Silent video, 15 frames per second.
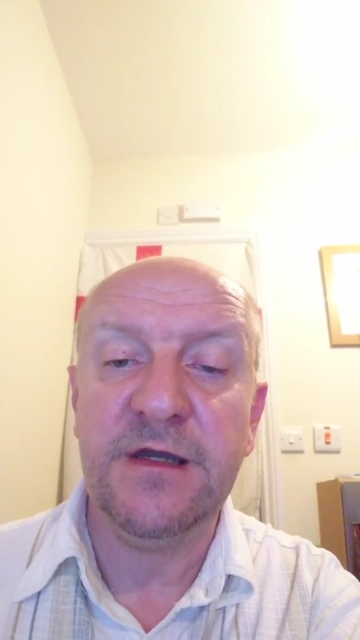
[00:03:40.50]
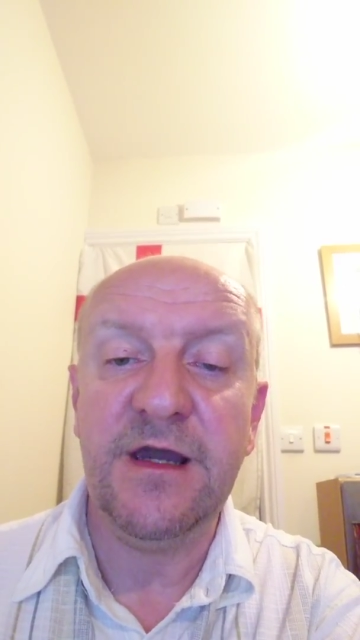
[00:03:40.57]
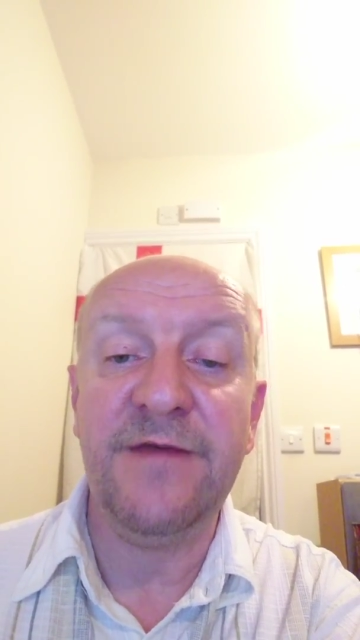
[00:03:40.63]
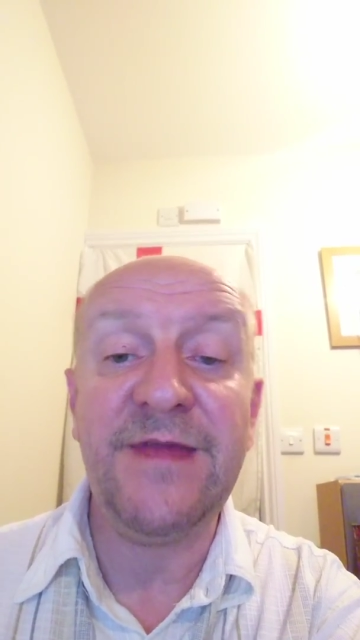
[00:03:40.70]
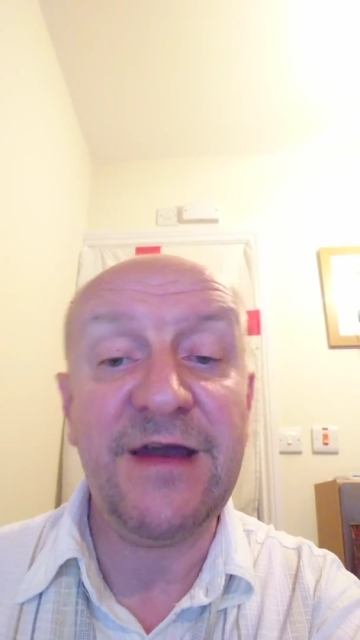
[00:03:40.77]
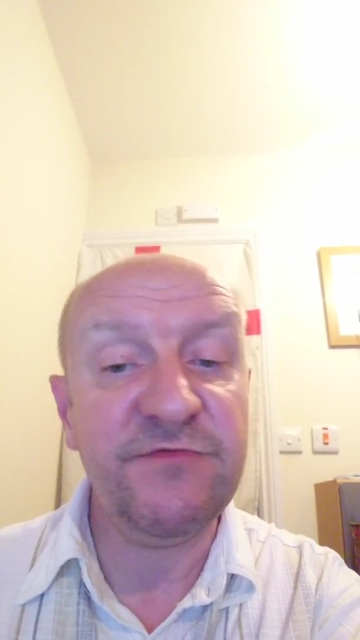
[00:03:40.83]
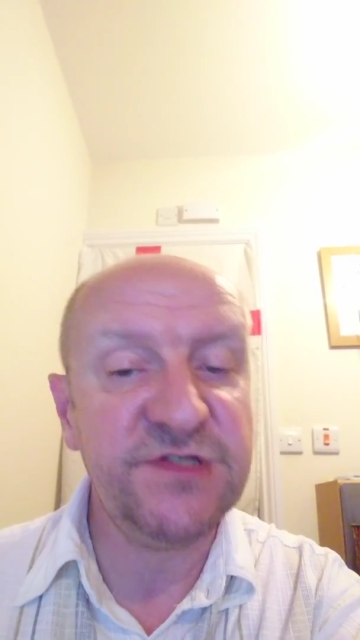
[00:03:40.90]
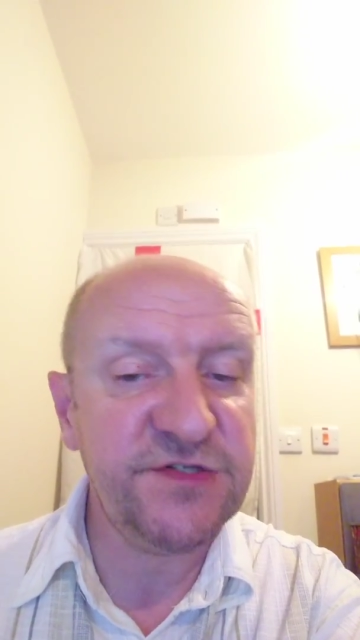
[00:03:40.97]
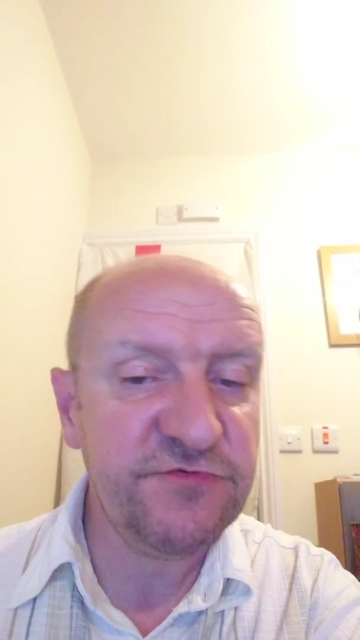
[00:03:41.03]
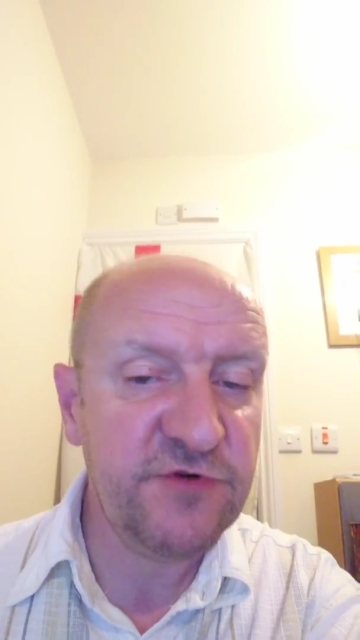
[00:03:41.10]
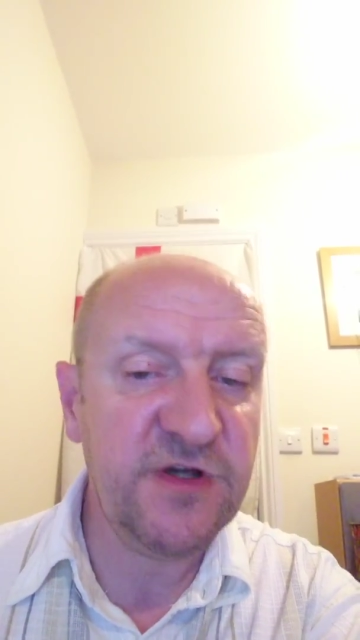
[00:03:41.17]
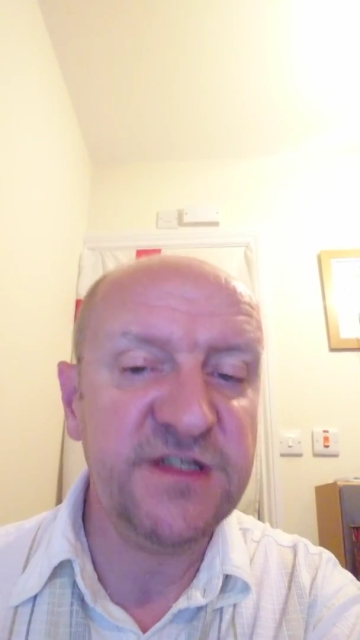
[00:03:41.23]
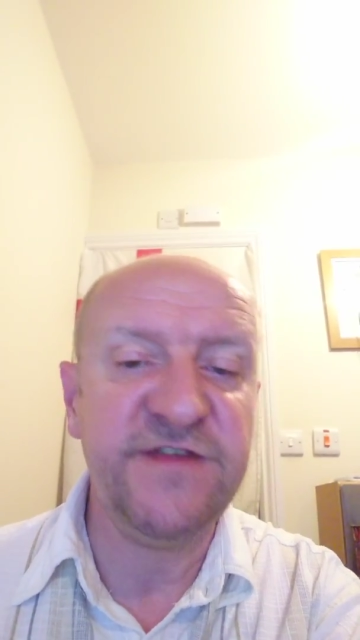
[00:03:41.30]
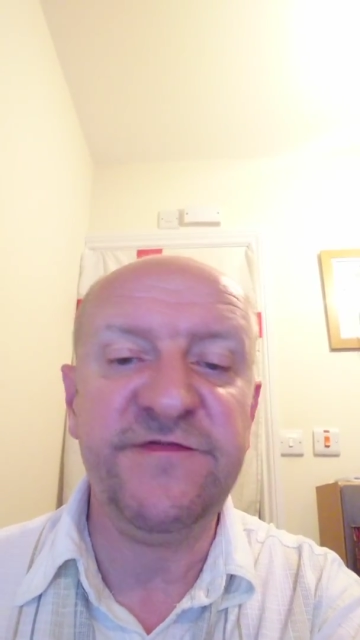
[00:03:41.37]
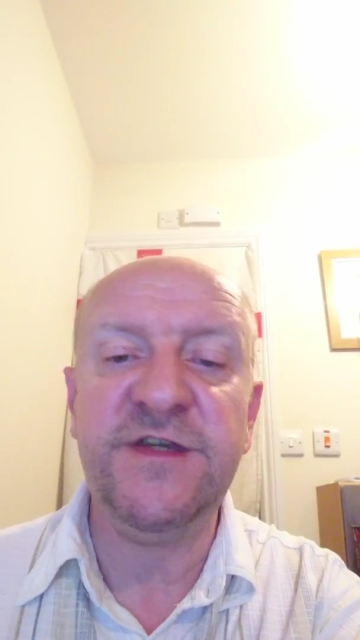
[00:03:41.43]
and that was the
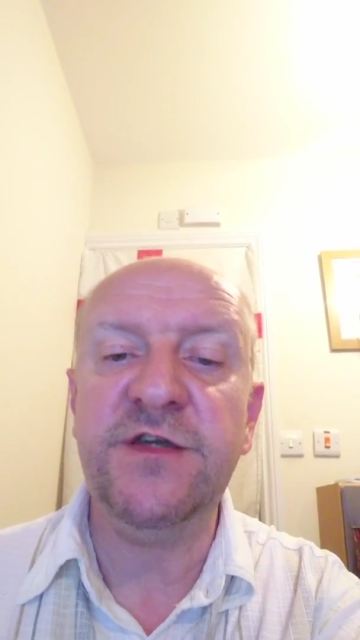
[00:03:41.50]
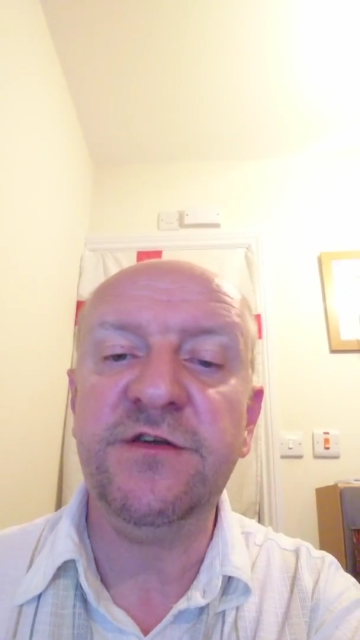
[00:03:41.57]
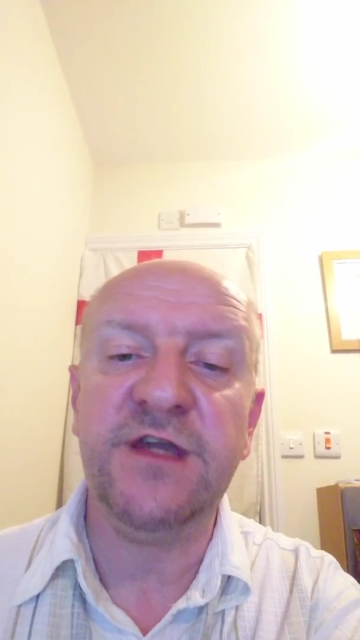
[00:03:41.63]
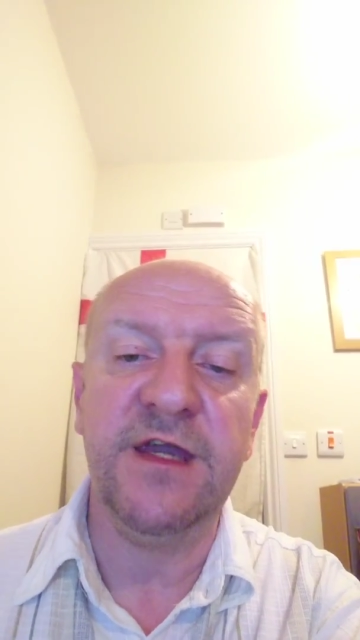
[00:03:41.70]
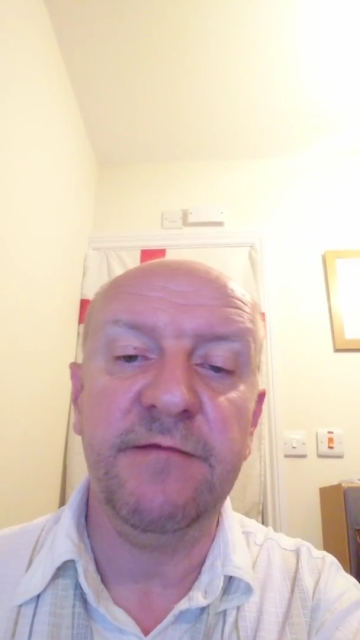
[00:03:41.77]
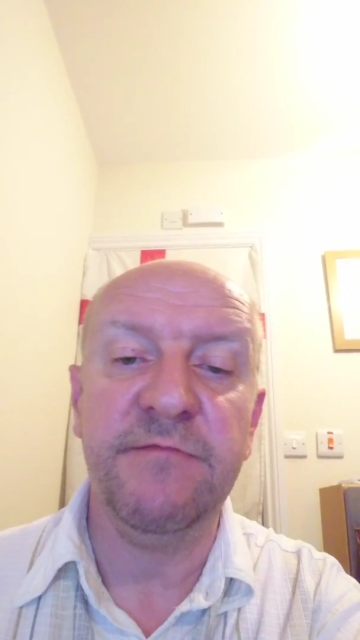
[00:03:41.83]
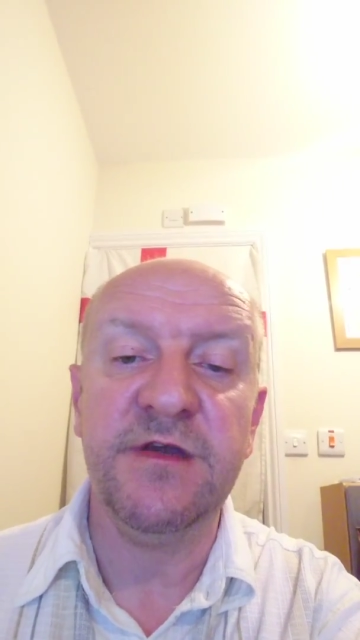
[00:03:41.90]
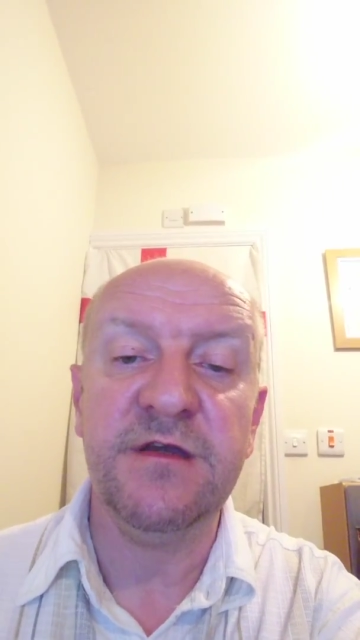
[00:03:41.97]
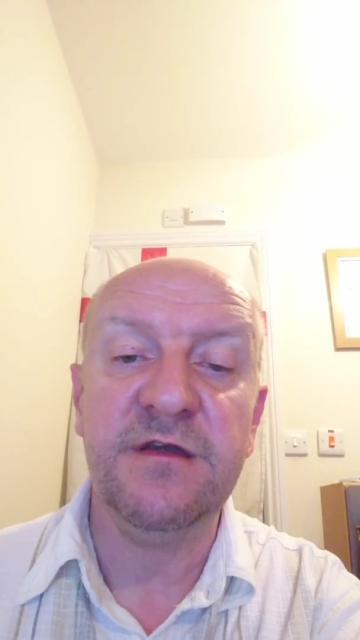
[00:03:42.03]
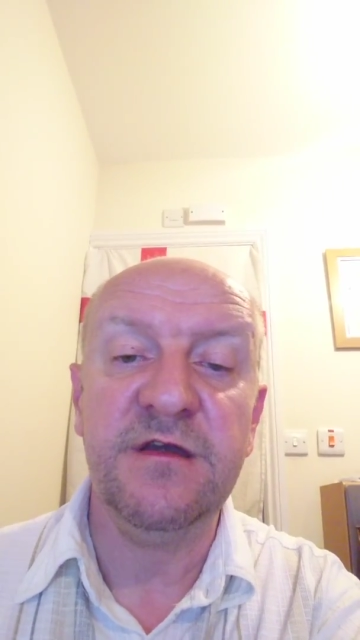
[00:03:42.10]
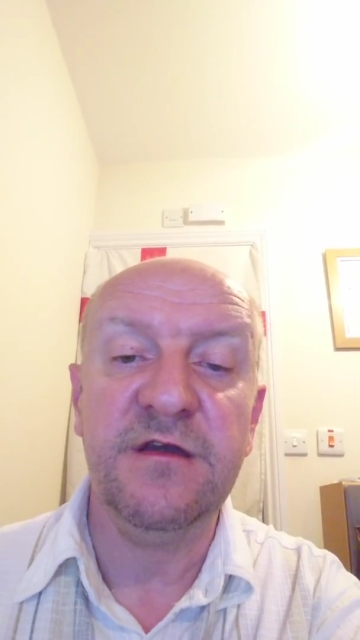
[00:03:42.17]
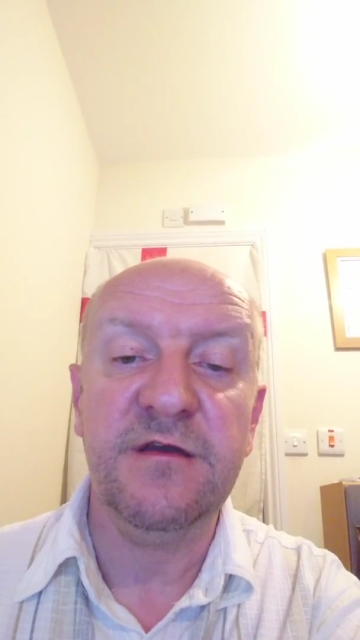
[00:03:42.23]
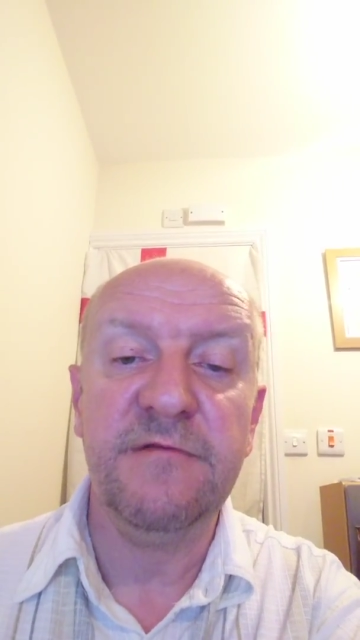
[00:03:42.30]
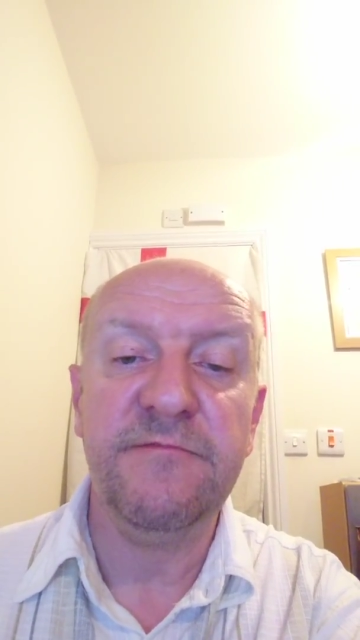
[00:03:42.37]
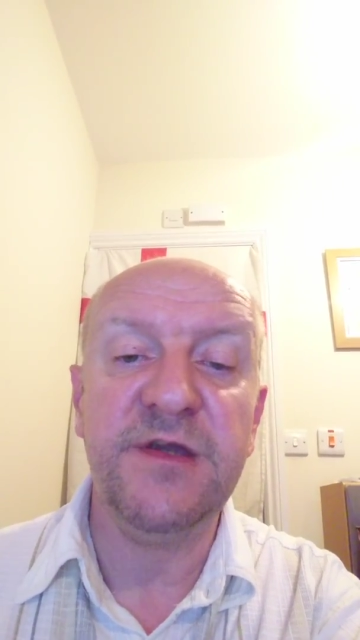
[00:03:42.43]
rise of UKIP.
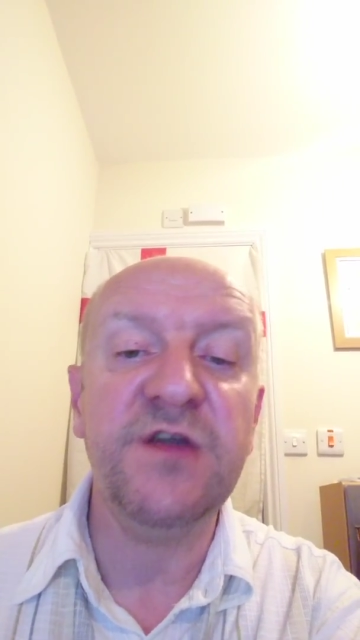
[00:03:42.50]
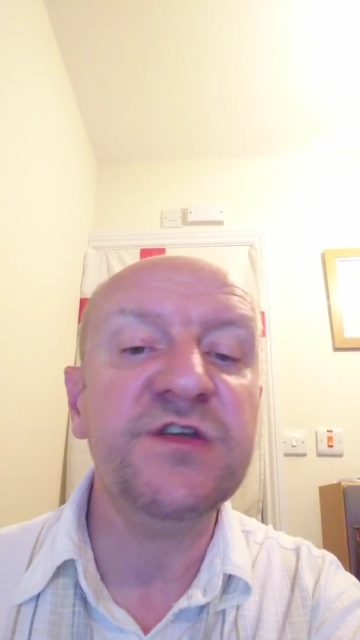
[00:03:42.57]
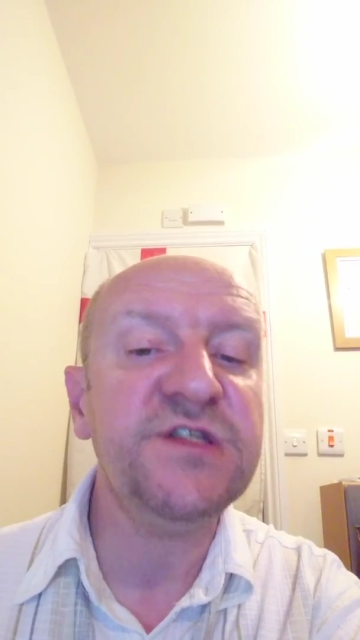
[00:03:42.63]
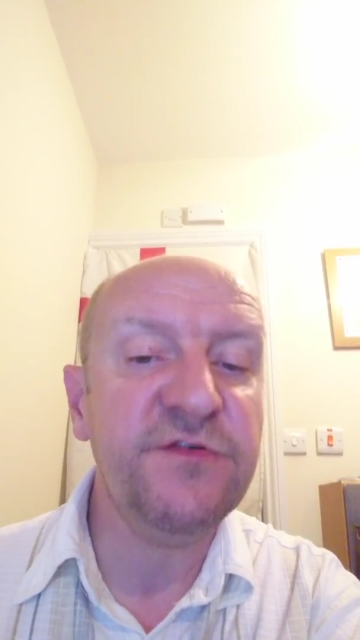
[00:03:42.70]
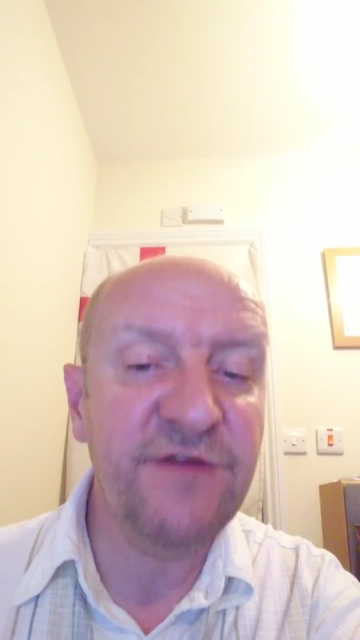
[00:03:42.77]
Because